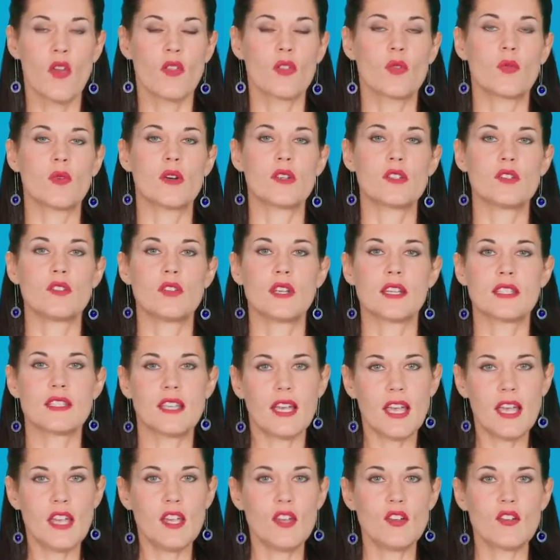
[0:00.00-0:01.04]
The one who gets
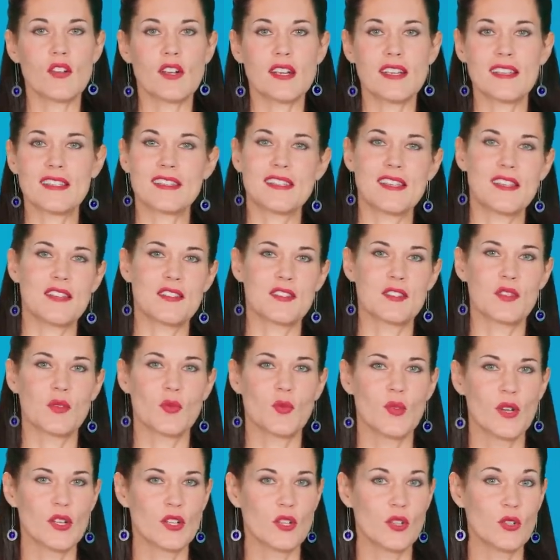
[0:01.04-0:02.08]
angry is seen as the
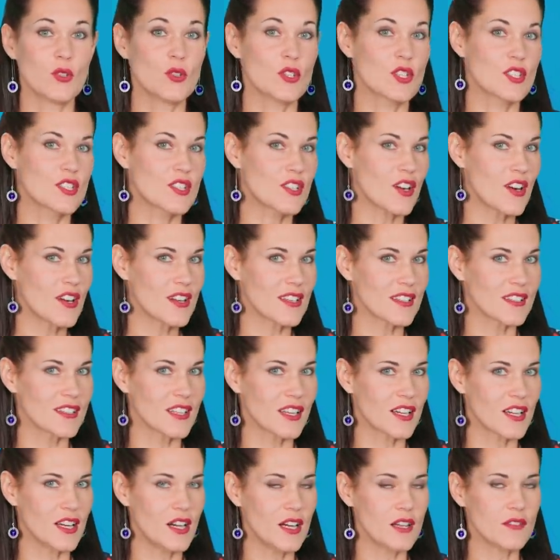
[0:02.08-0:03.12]
one who started the
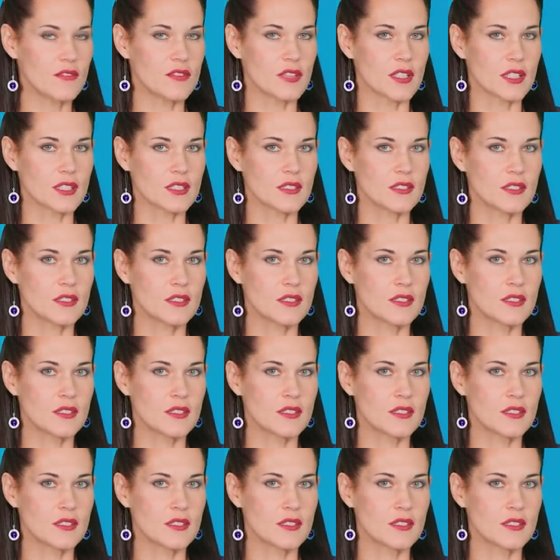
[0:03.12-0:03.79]
conflict.